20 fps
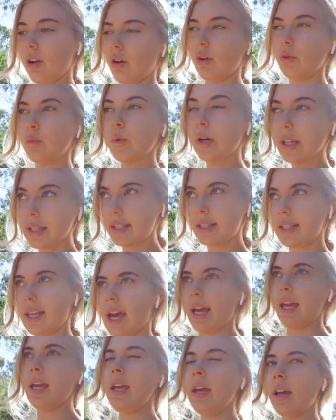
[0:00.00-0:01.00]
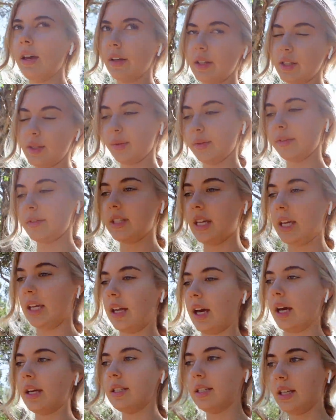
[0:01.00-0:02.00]
on Wednesday, as you would have seen,
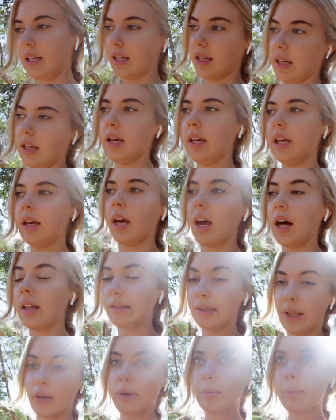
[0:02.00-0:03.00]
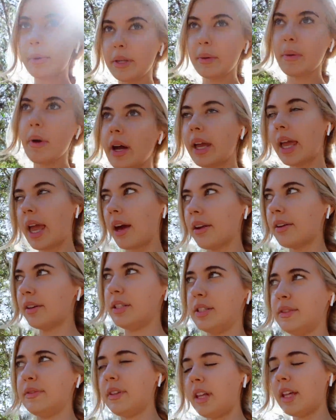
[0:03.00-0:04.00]
I did a lower body workout. I
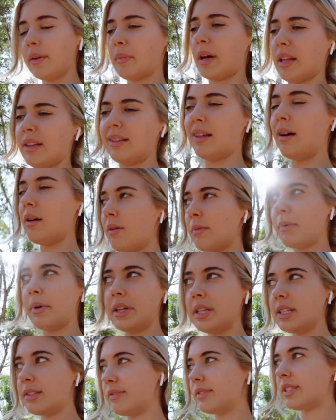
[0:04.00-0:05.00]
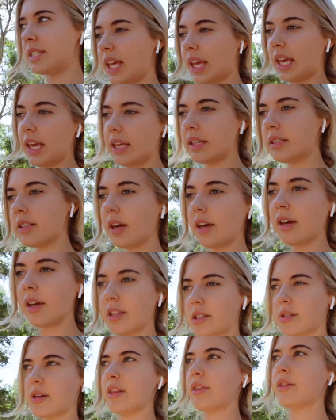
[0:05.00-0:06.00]
just feel like my lower body's fatigued.
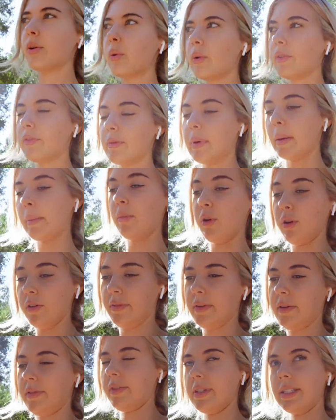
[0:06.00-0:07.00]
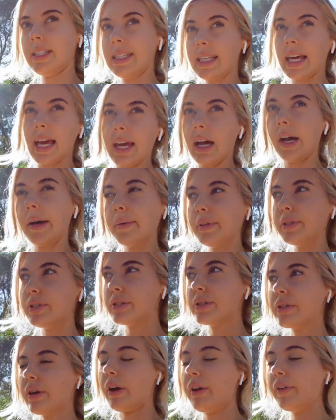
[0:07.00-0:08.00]
So I thought for my movement for today, I would
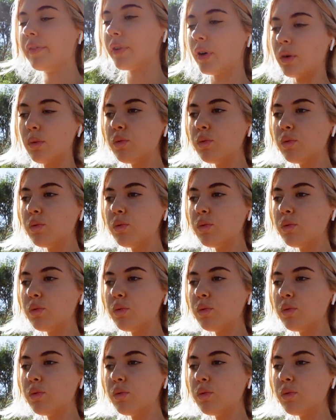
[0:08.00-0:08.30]
just go for a